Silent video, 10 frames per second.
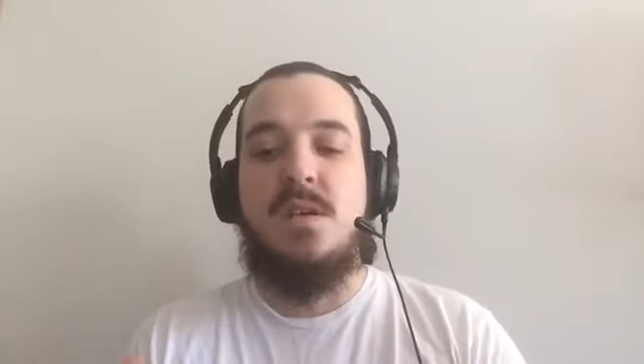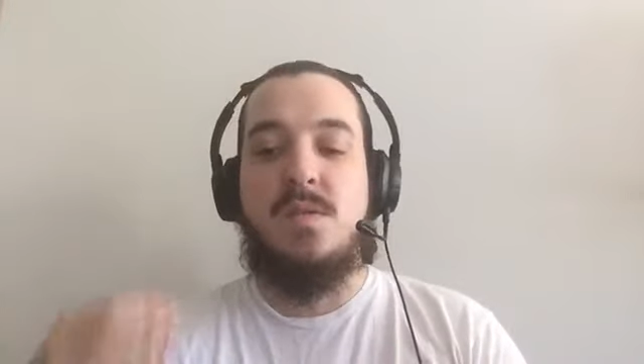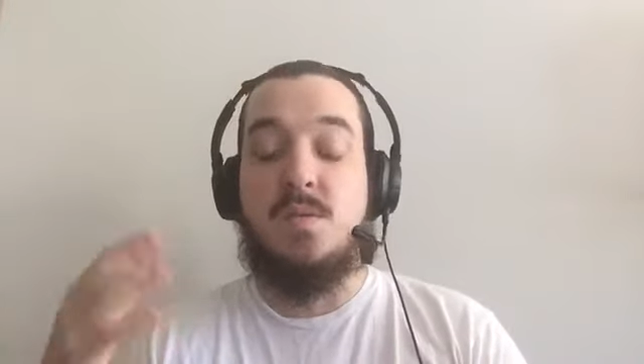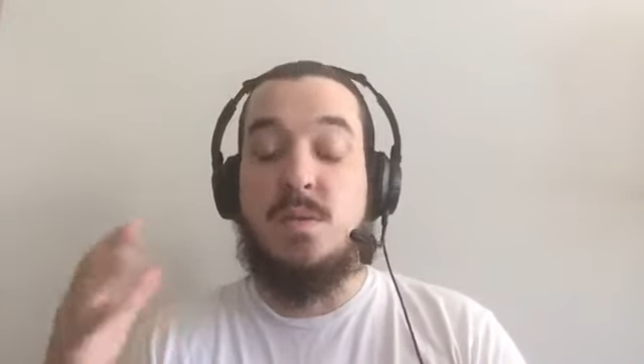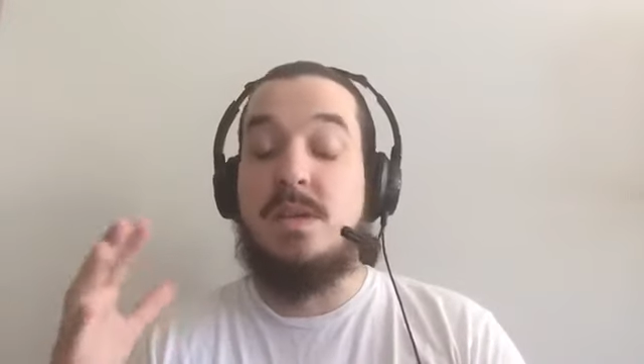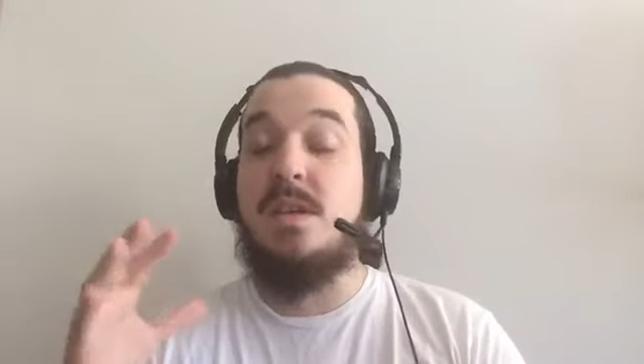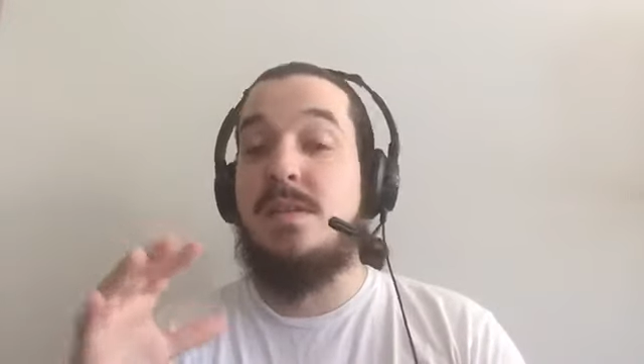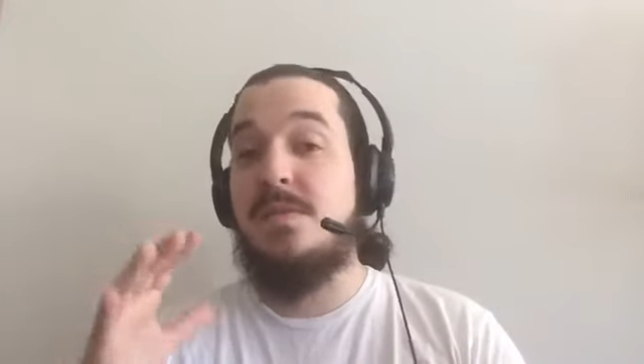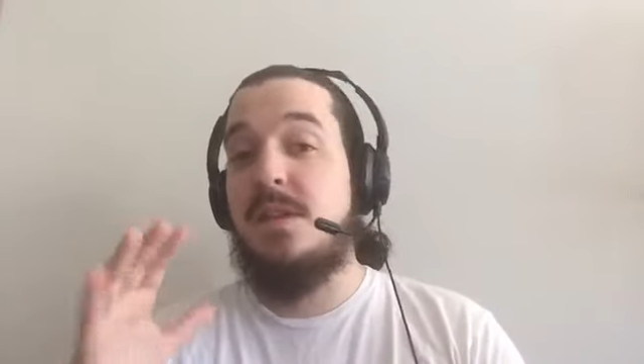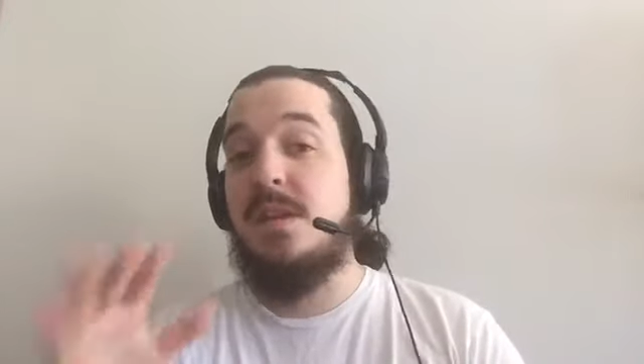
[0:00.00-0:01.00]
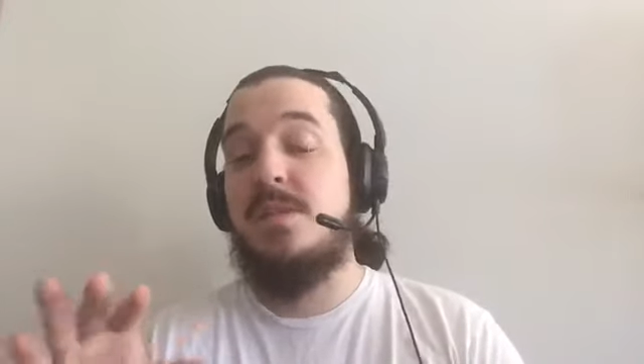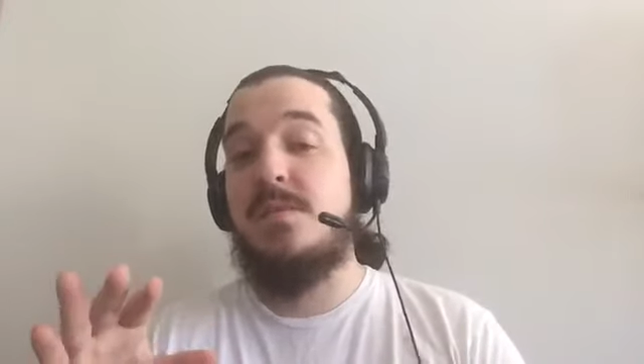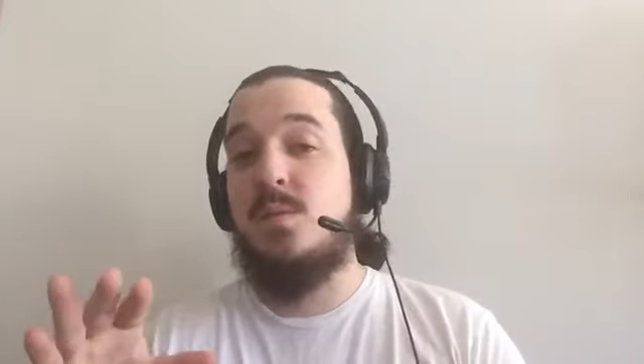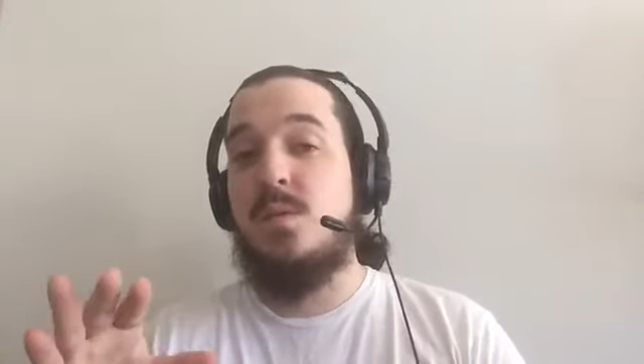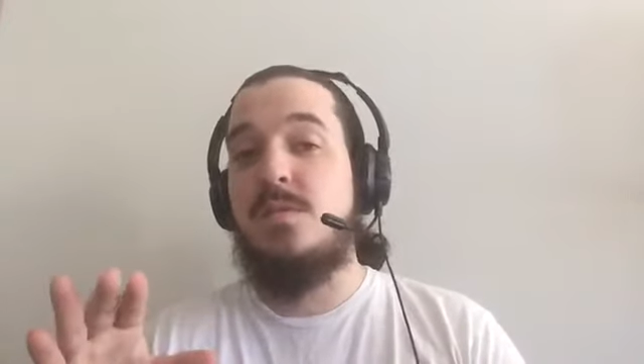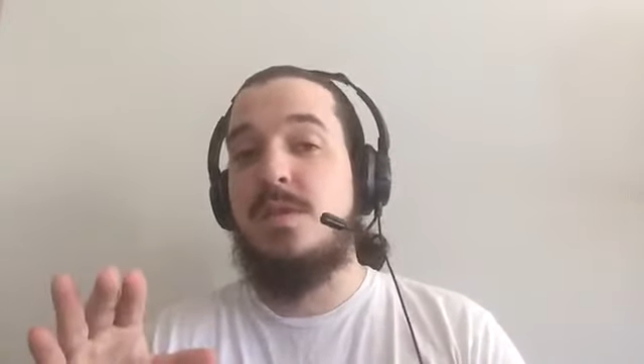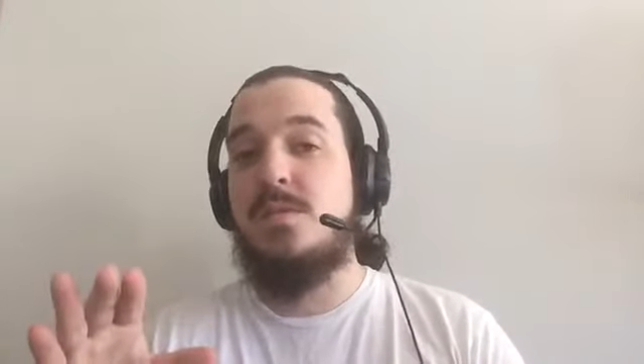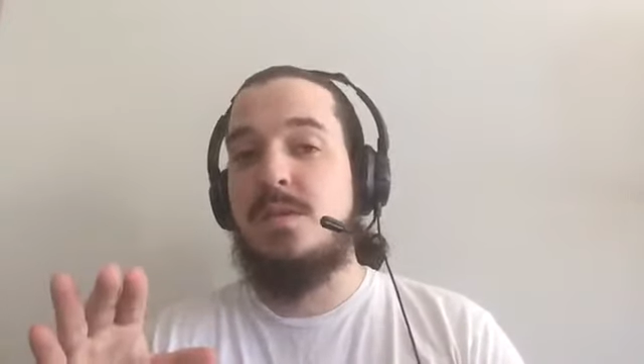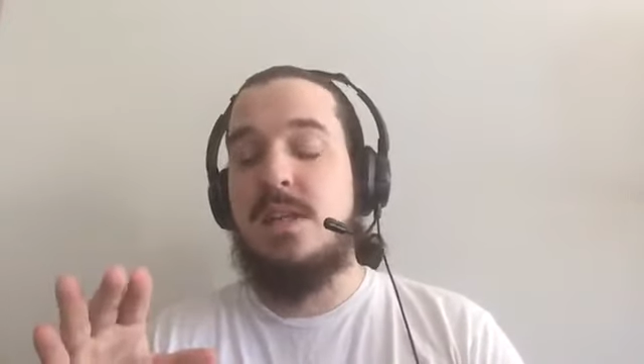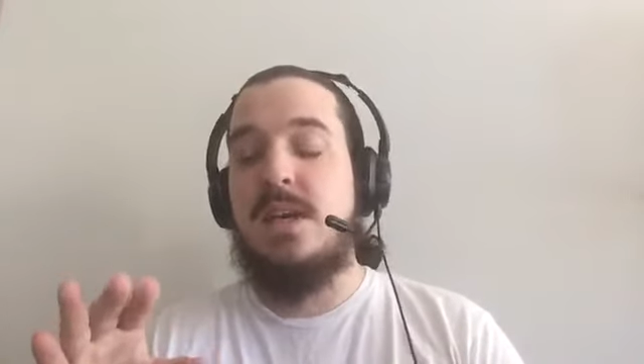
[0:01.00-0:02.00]
which one thing I felt like Infinite Warfare
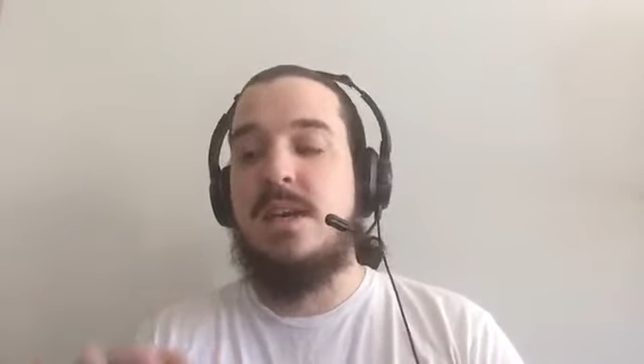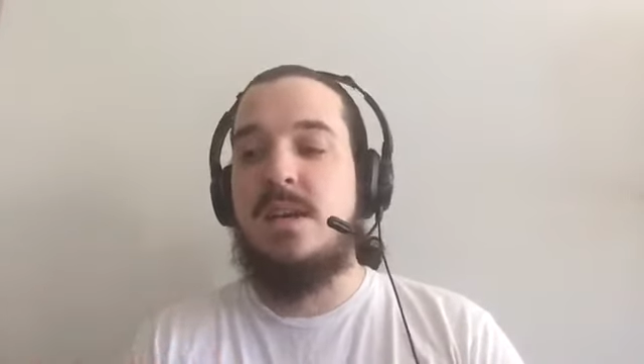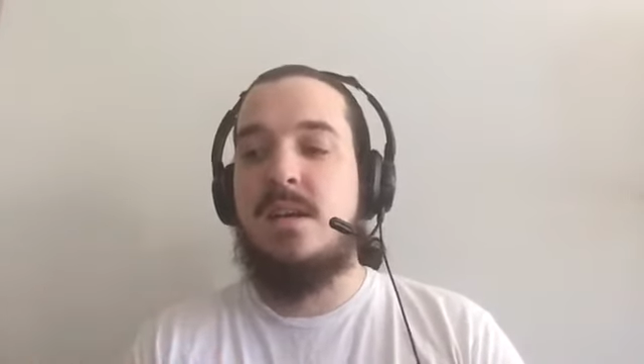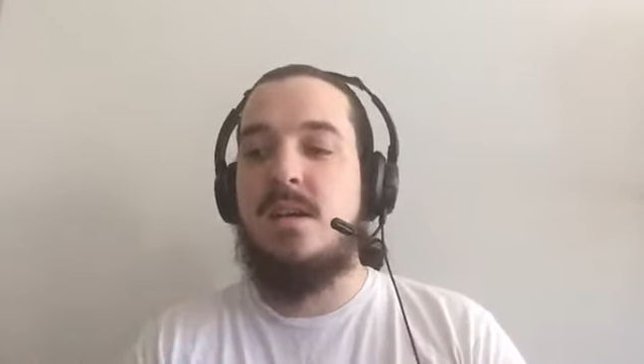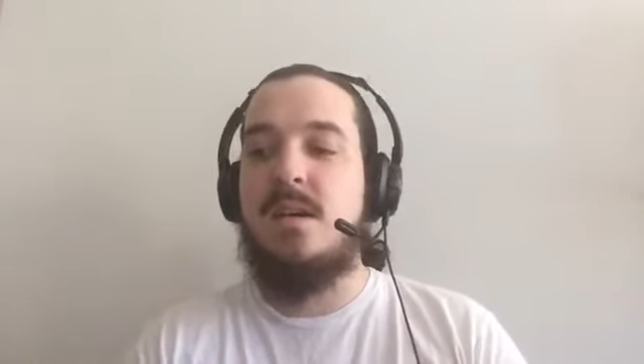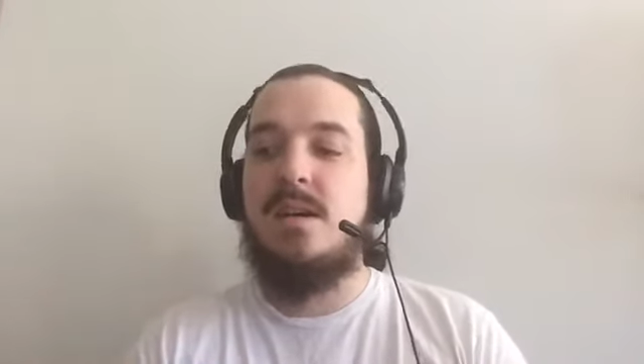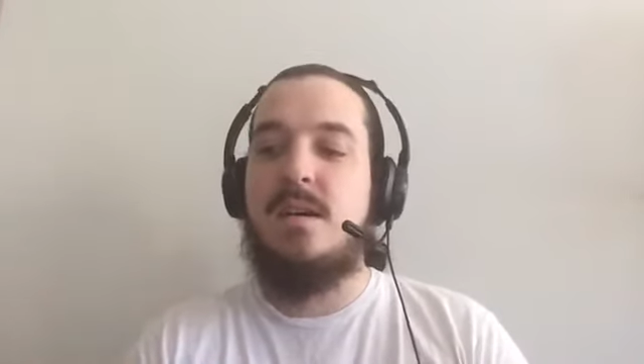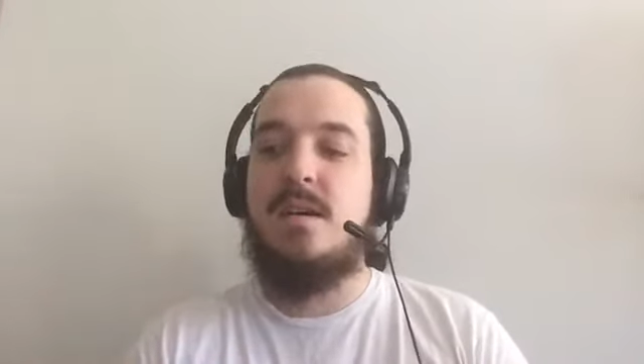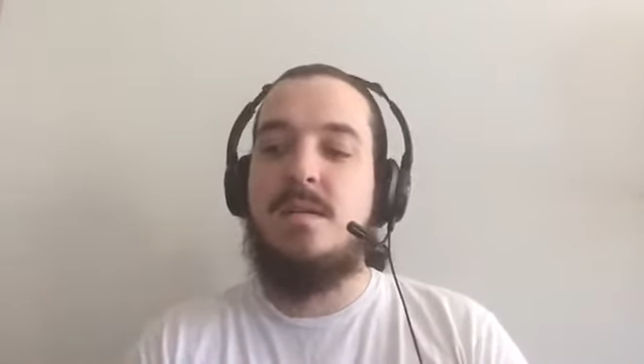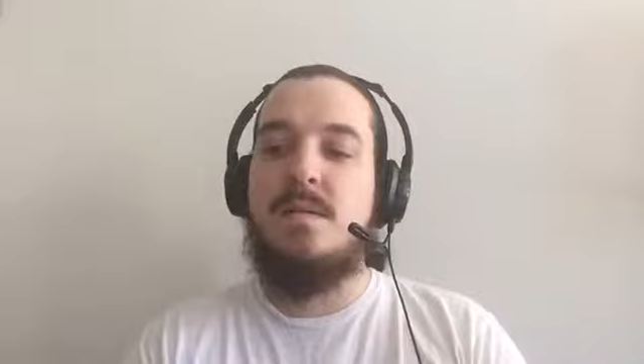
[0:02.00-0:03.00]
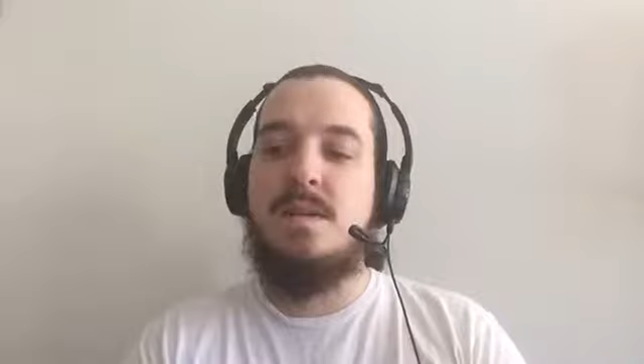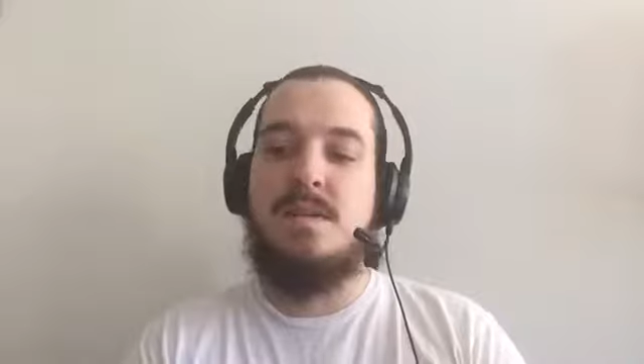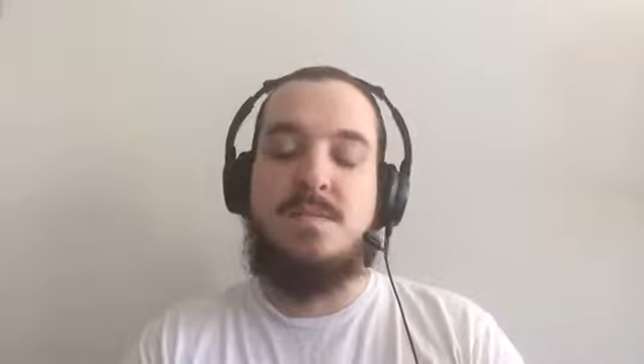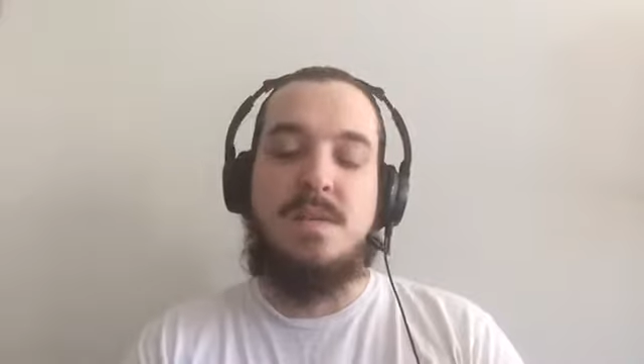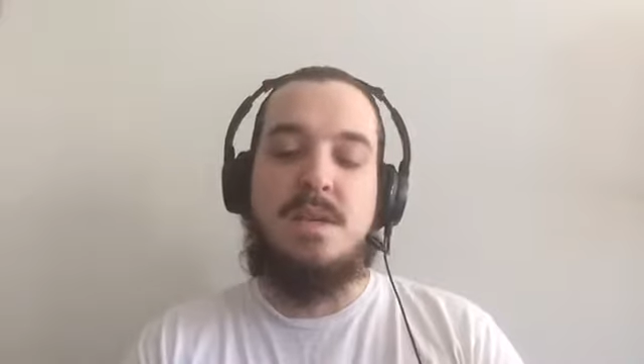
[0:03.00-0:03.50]
was lacking. That's just me.